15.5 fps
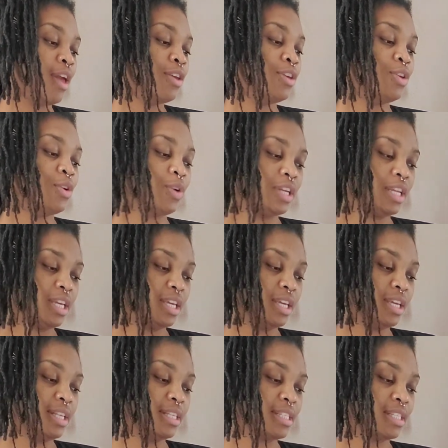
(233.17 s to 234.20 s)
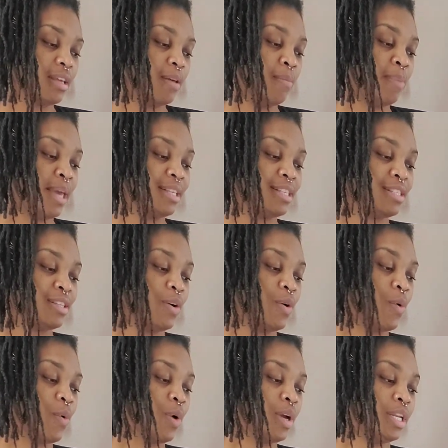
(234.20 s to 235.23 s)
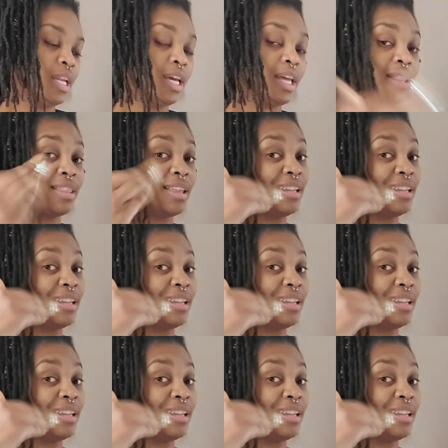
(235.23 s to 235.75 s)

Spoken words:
your needs based on the